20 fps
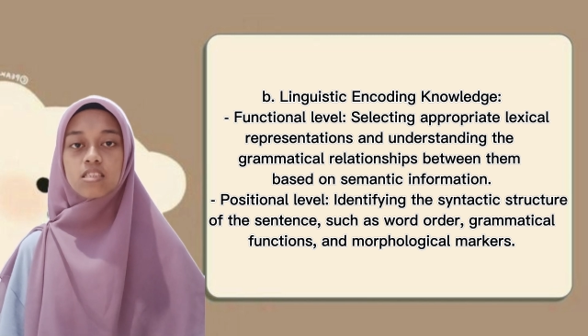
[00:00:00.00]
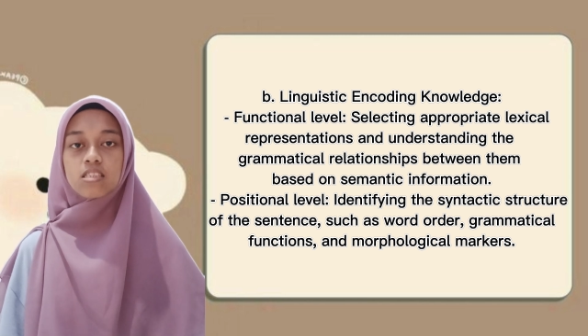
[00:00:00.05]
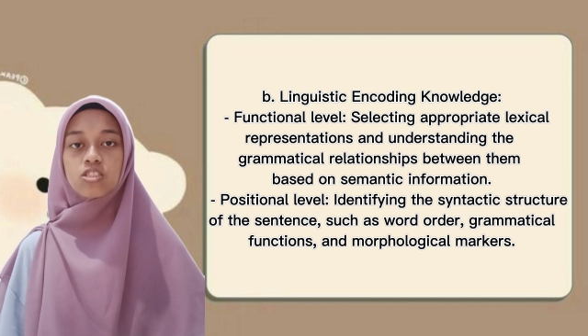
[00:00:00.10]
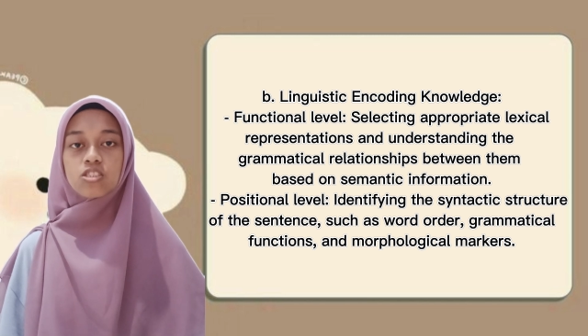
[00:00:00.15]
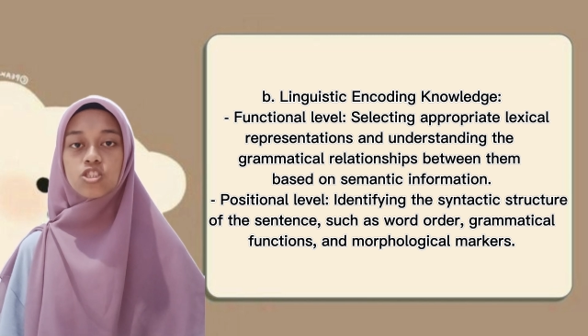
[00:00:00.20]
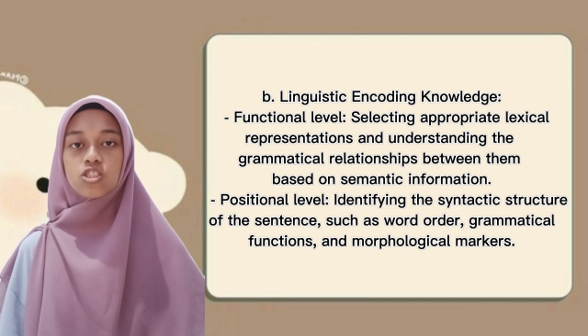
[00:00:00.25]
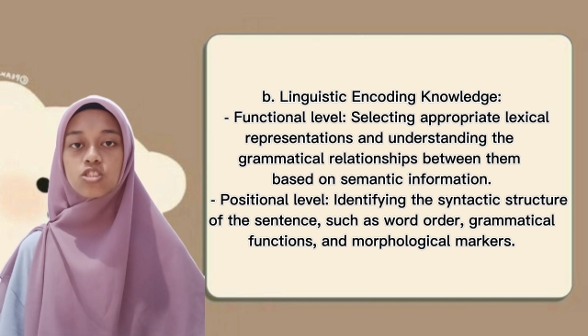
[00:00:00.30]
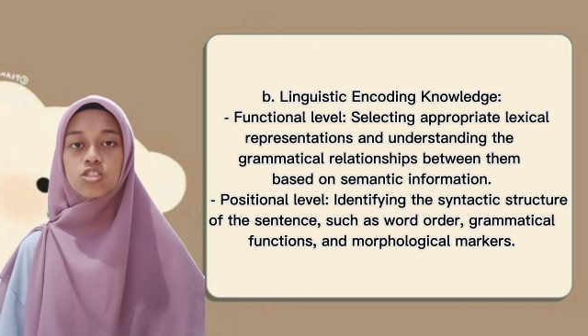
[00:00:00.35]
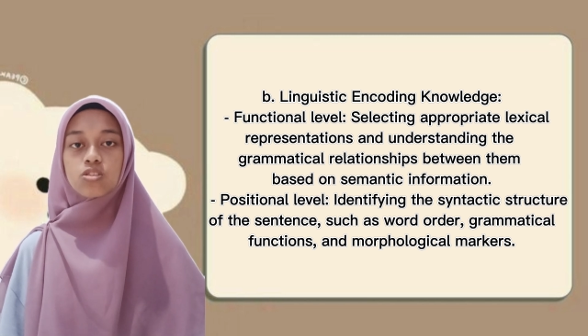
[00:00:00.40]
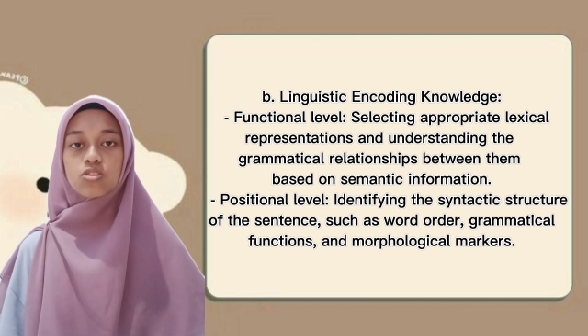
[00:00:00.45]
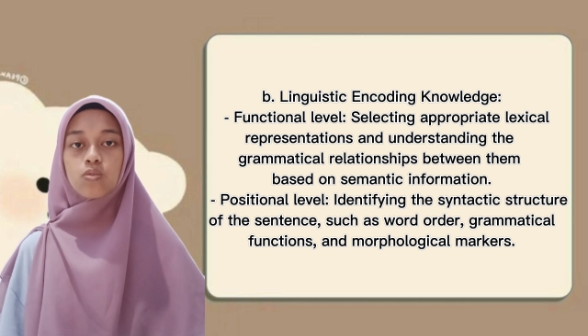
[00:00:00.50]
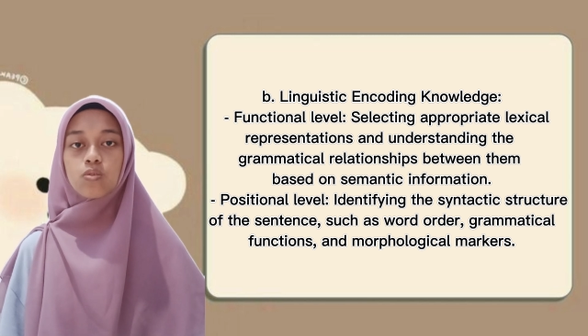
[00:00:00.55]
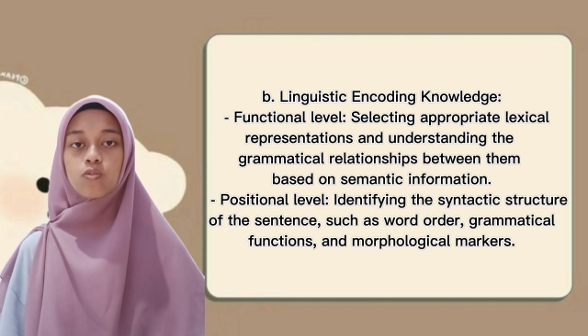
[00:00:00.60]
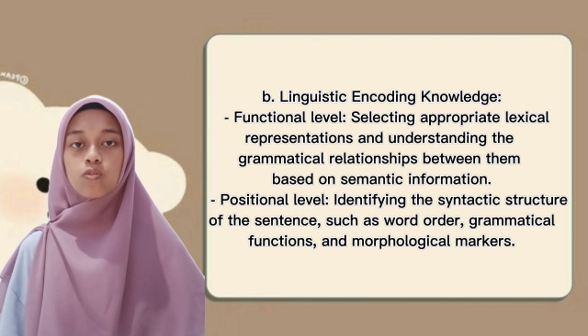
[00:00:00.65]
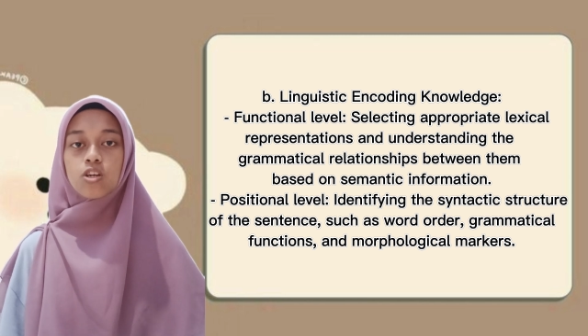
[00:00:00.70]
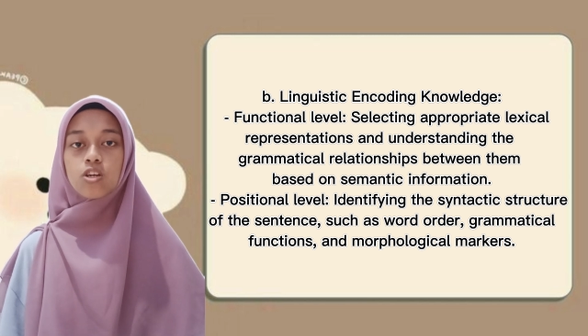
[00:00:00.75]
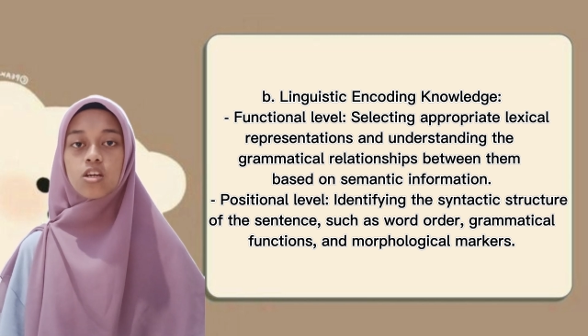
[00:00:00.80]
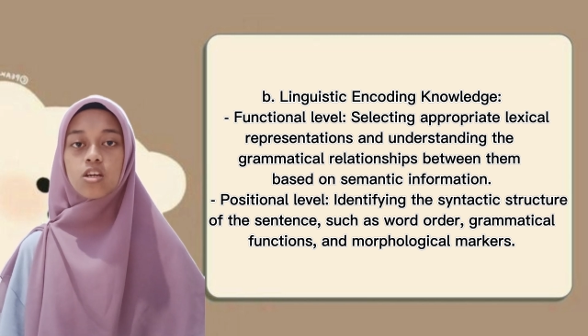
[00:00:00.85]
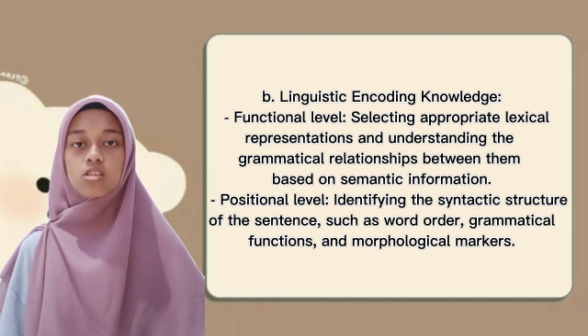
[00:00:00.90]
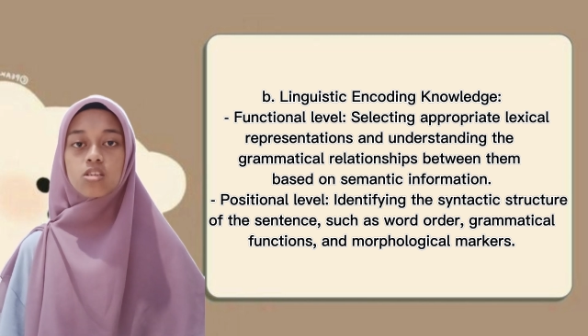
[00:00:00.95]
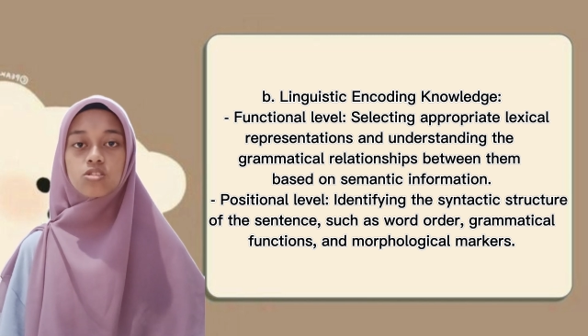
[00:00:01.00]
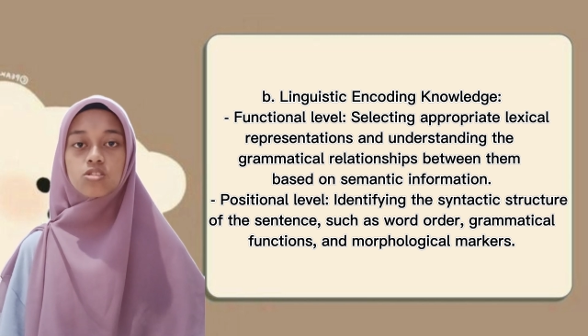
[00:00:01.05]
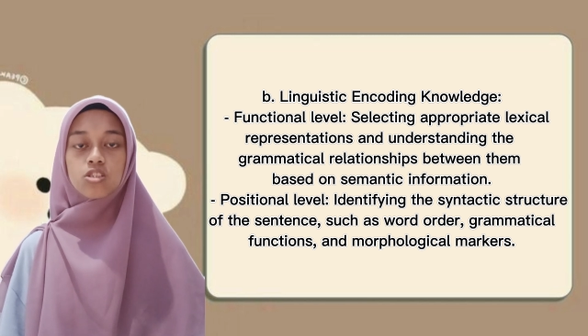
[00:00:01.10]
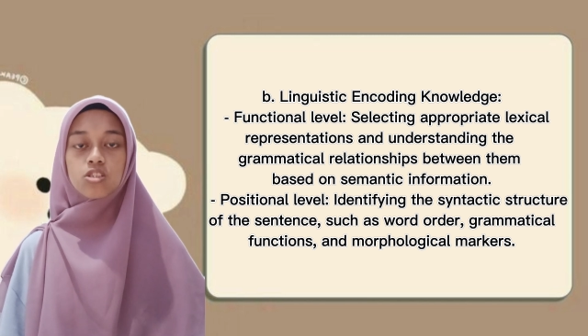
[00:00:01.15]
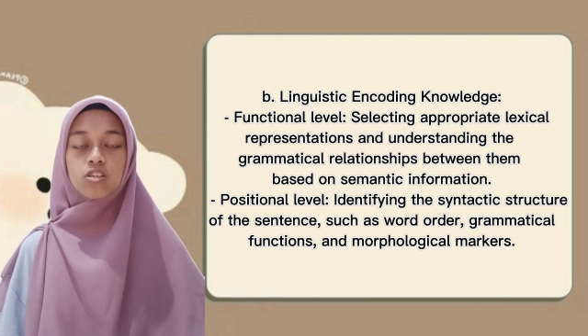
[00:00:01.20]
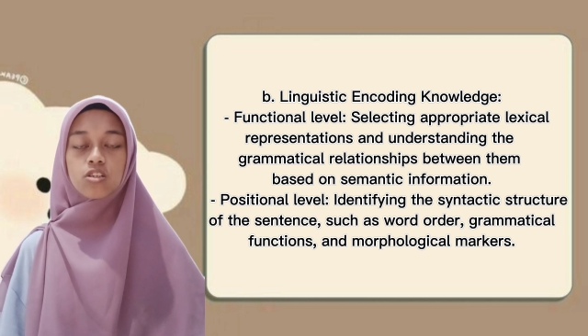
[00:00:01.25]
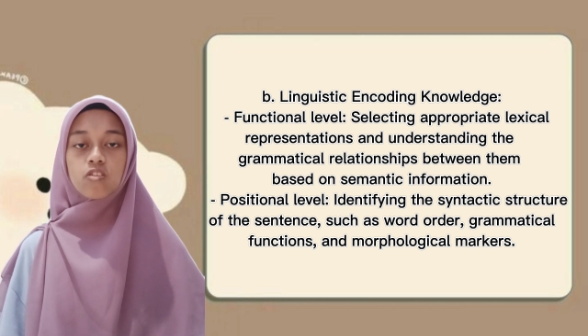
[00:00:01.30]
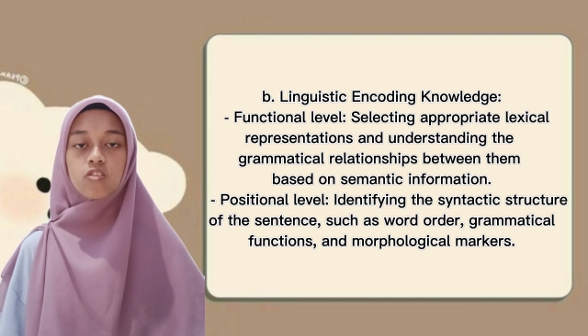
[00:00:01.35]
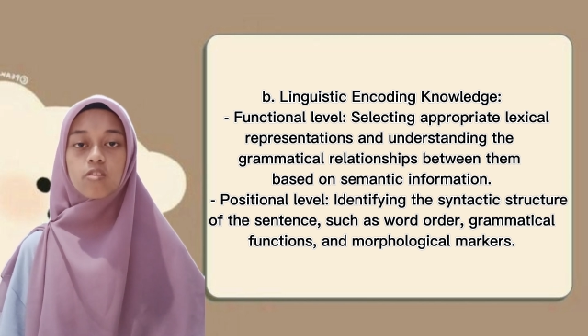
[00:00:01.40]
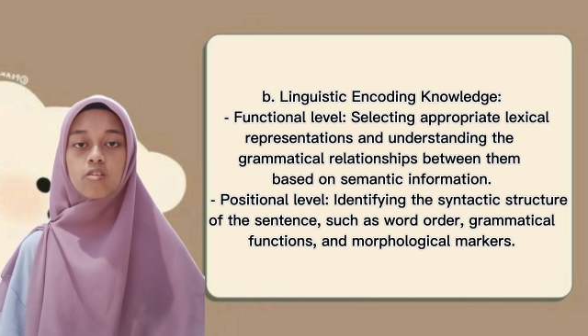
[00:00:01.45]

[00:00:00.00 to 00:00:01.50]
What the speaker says: such as word order,